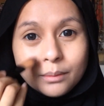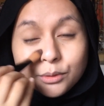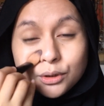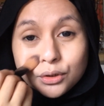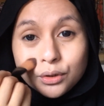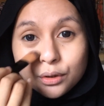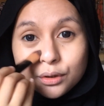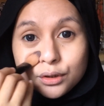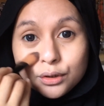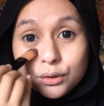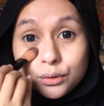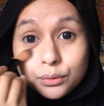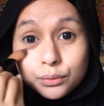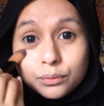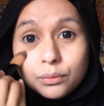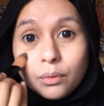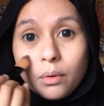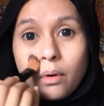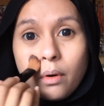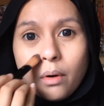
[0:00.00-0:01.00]
I'm just gonna
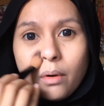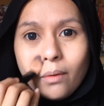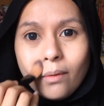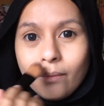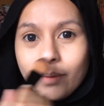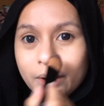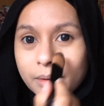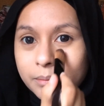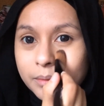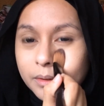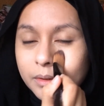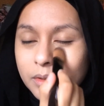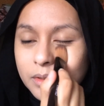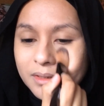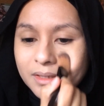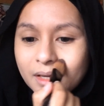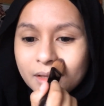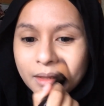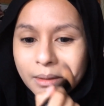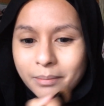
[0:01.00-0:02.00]
do one
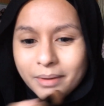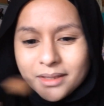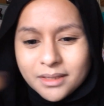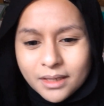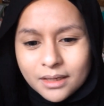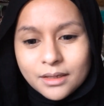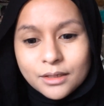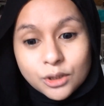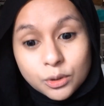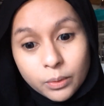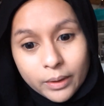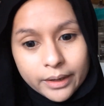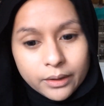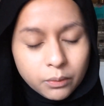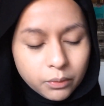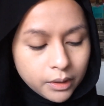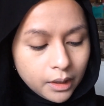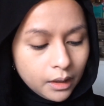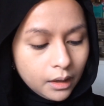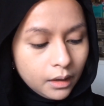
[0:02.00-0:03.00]
because I think my skin is quite
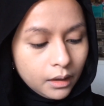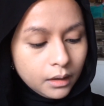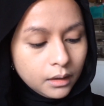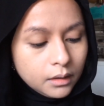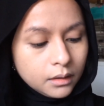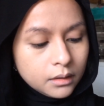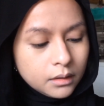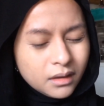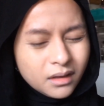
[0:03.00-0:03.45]
okay,